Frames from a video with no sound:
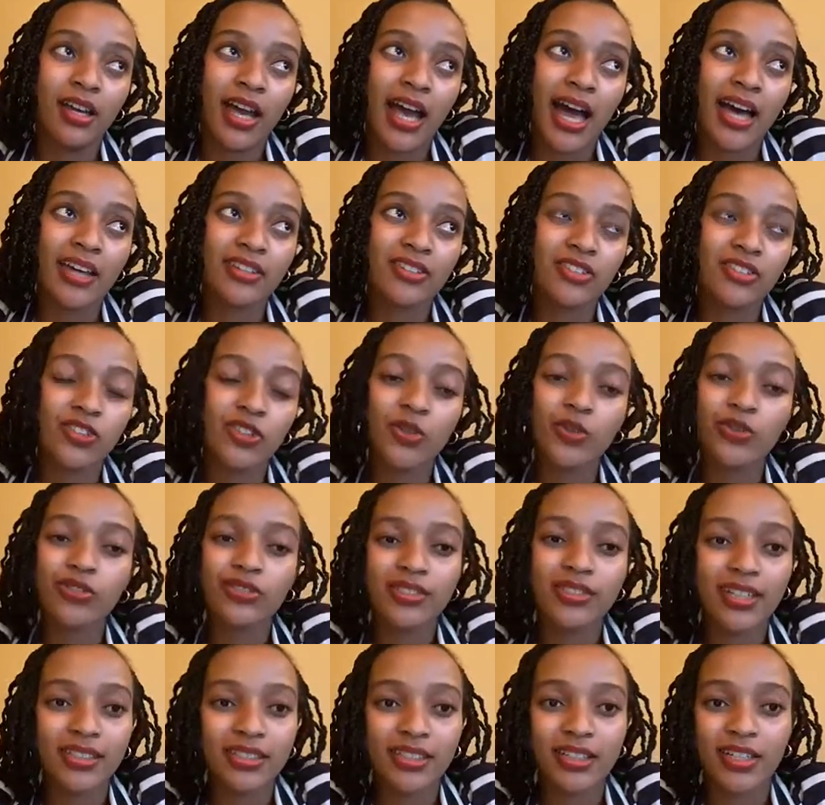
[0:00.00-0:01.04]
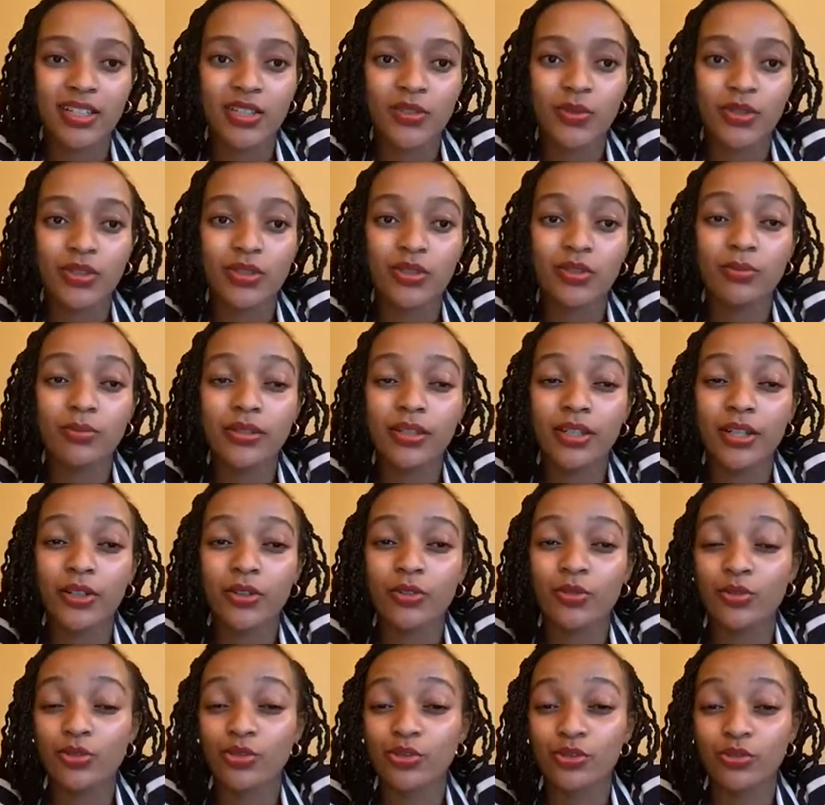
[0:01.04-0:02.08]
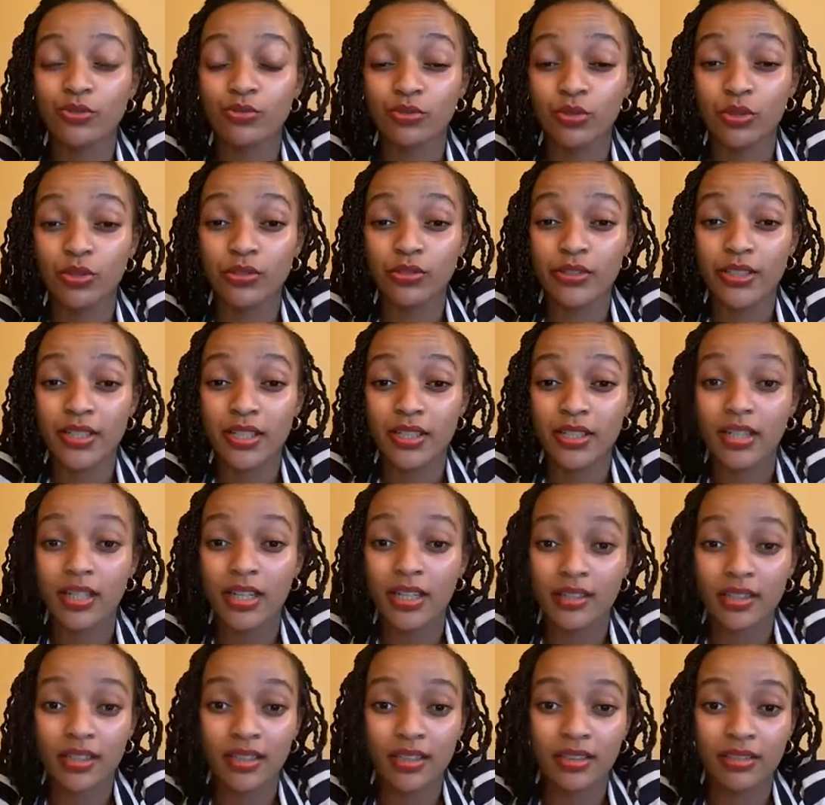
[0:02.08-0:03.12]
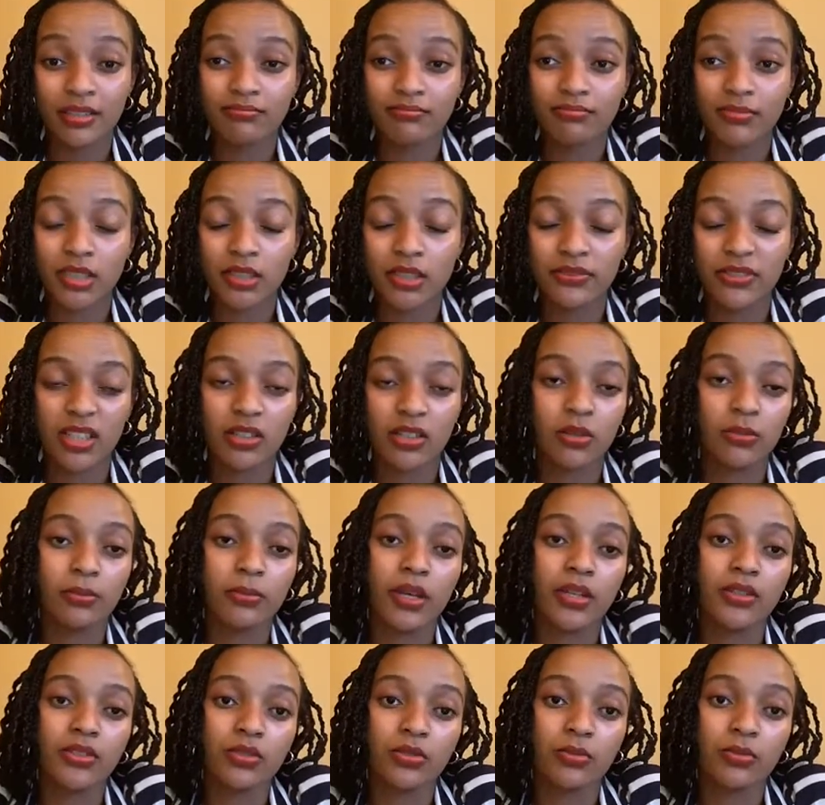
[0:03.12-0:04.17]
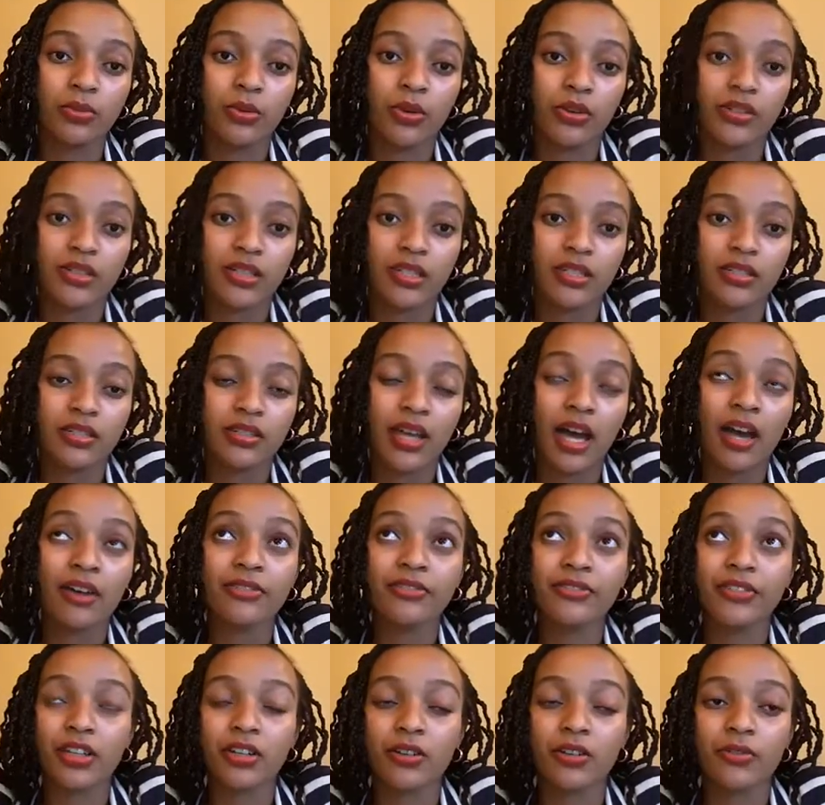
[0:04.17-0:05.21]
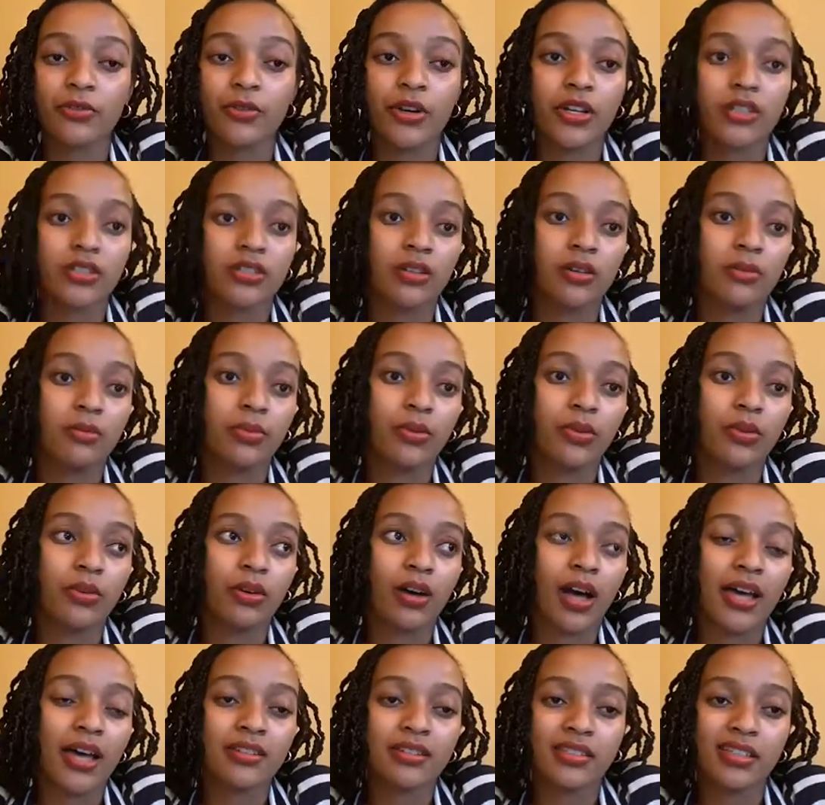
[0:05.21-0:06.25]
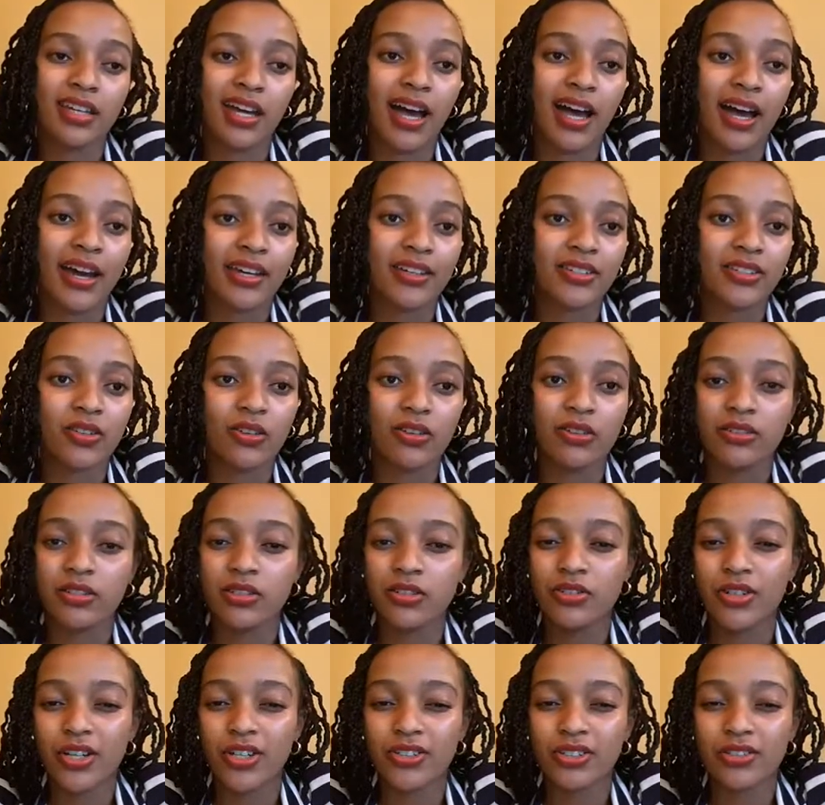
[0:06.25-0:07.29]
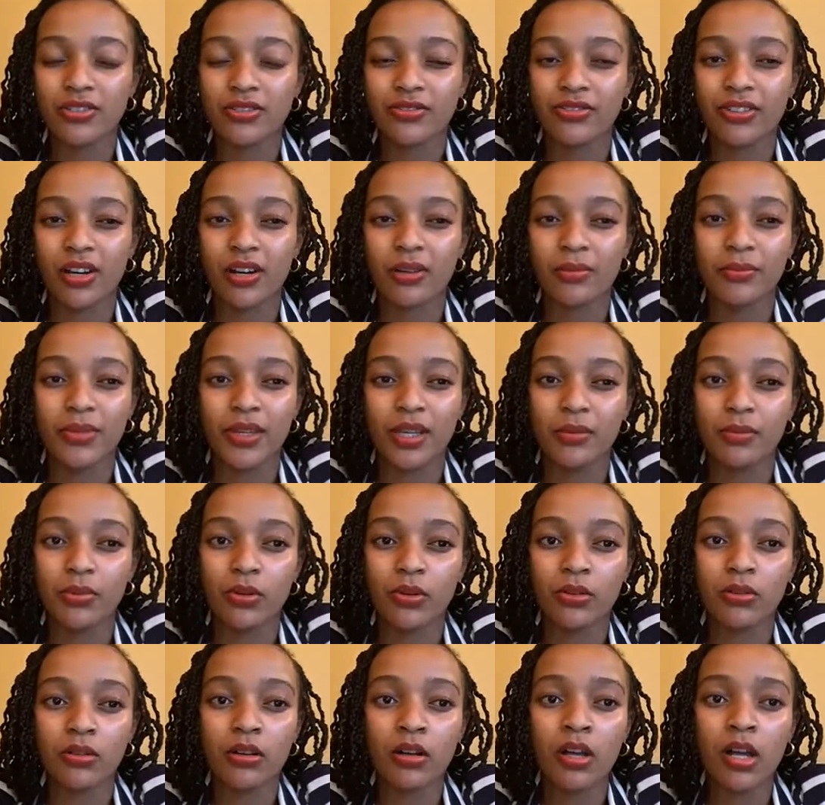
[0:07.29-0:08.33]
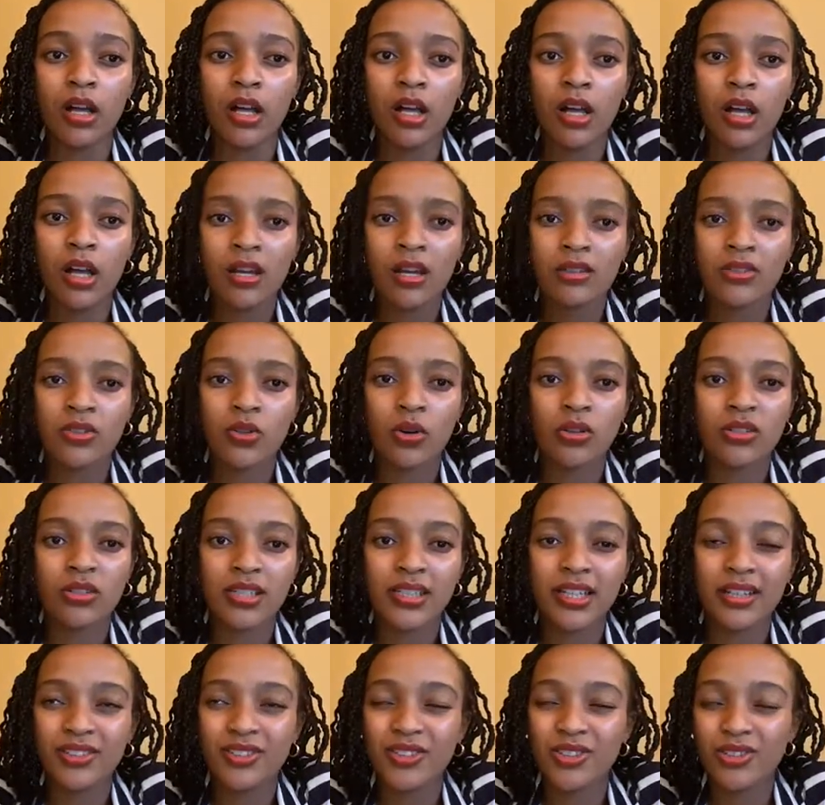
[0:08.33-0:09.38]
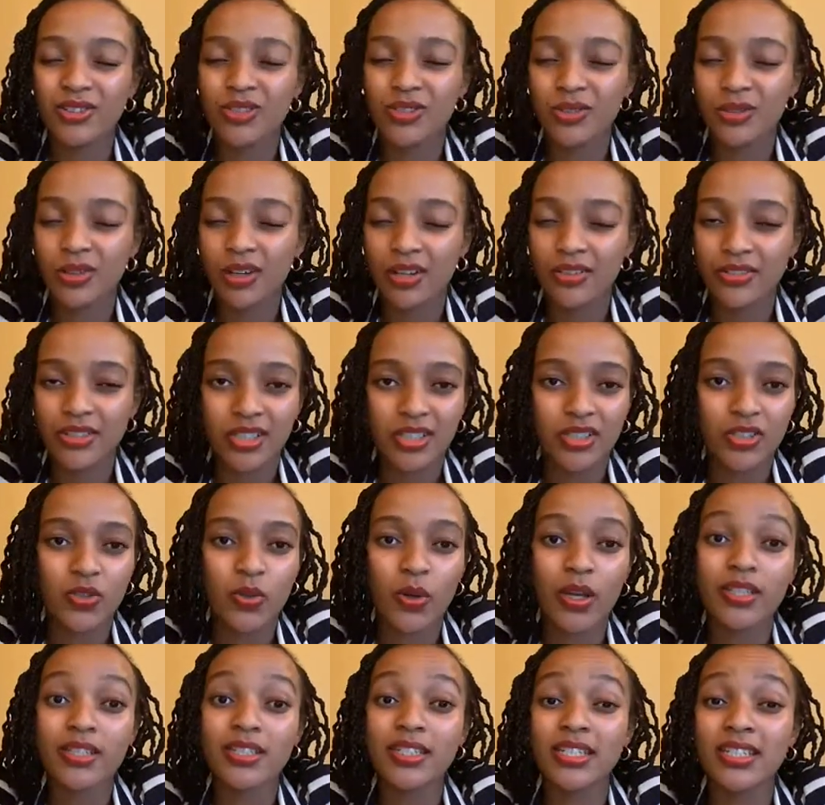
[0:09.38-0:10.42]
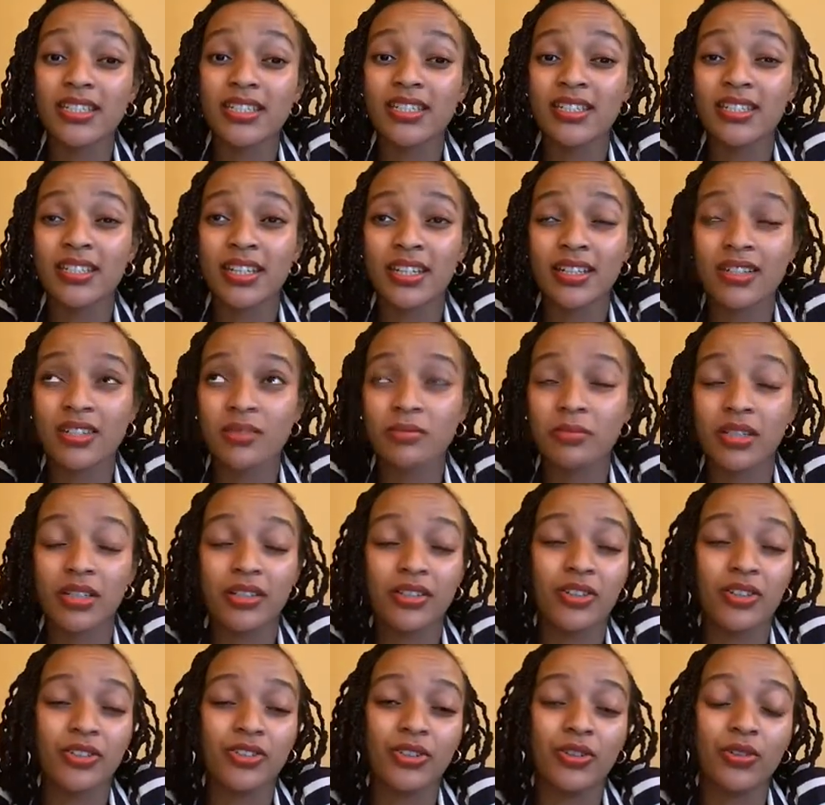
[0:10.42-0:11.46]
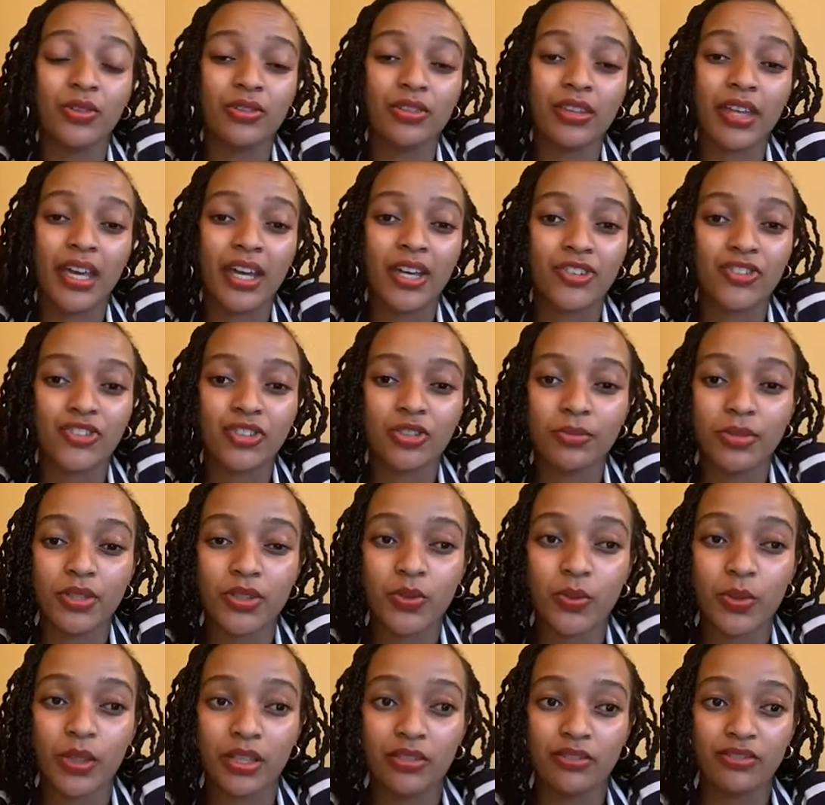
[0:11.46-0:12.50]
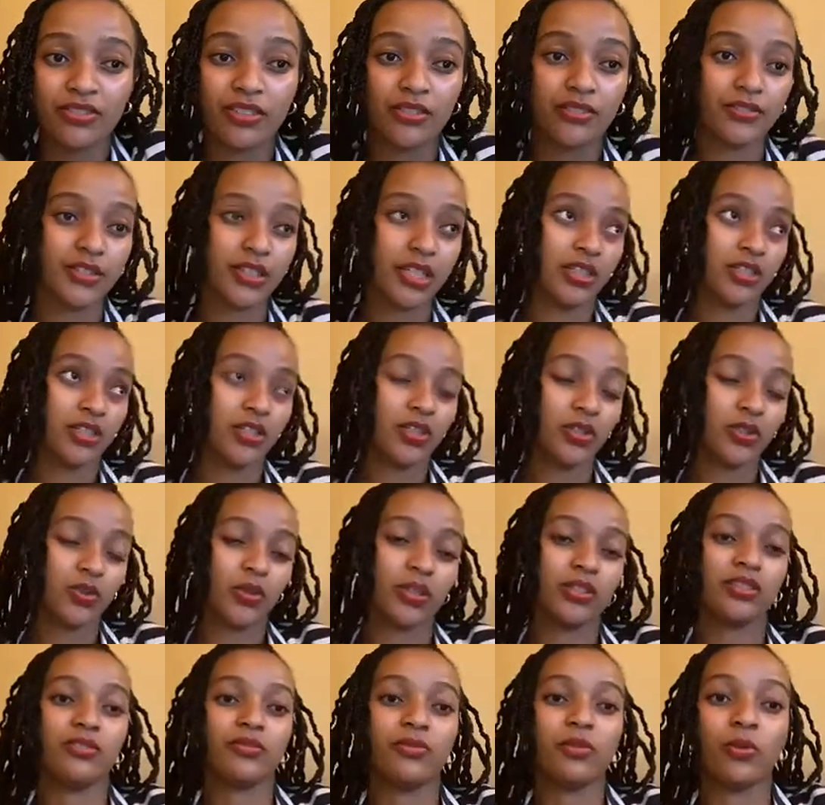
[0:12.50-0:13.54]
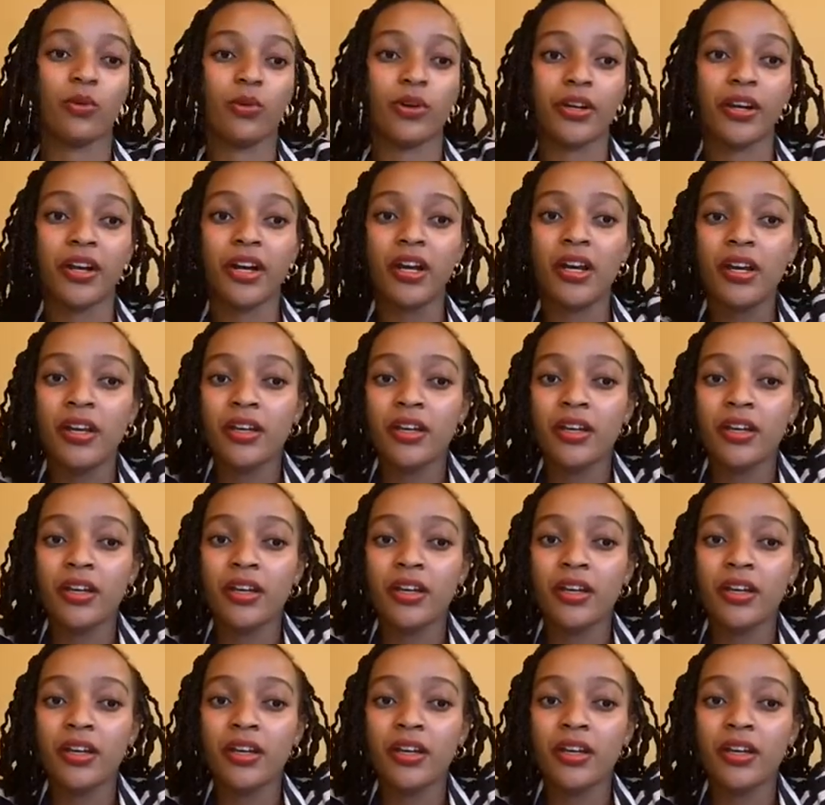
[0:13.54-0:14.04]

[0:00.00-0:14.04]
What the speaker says: As youth delegates, we do play a crucial role in the developmental process. Africa, for example, has the highest concentration of young people, totaling to 226 million youth aged between 15 to 24.